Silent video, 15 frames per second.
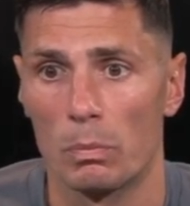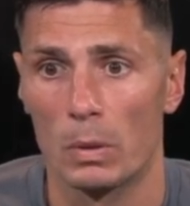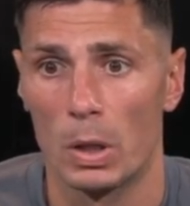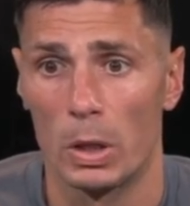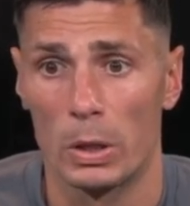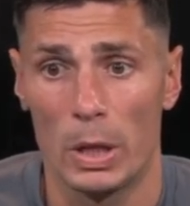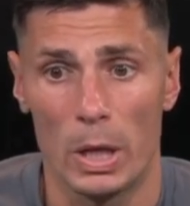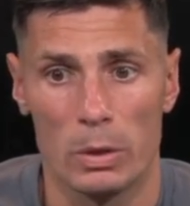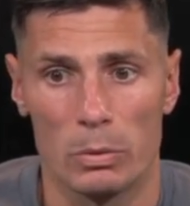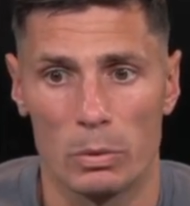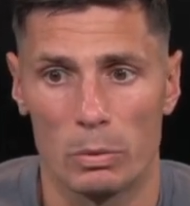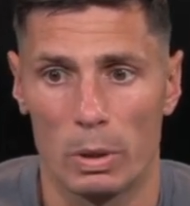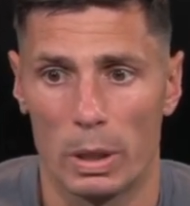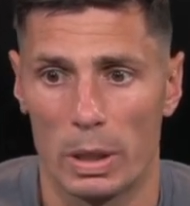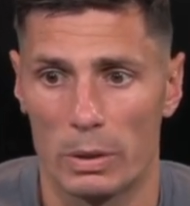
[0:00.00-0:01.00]
Yeah, you
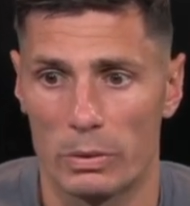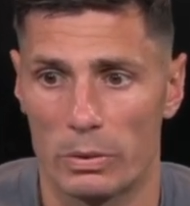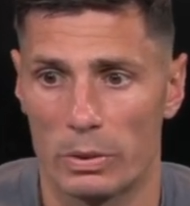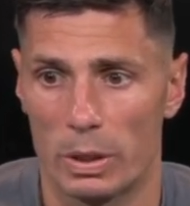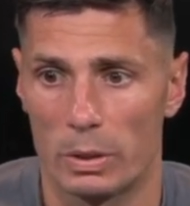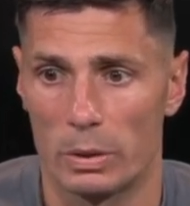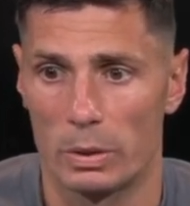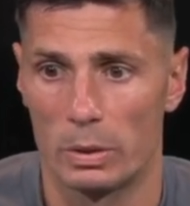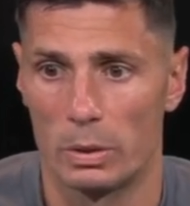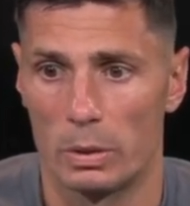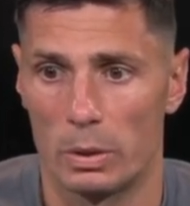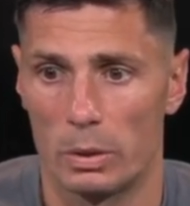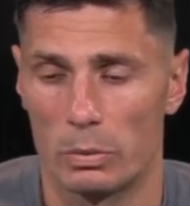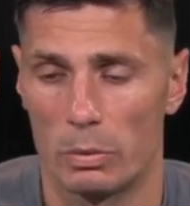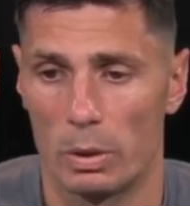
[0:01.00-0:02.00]
know, like as I said,
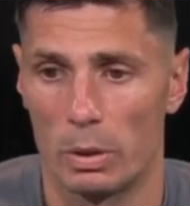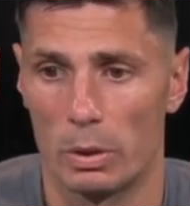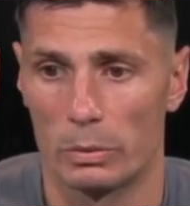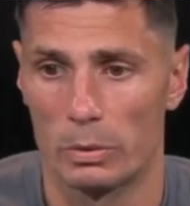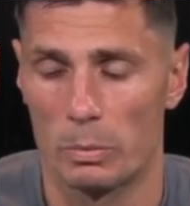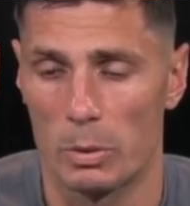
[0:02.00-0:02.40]
as well as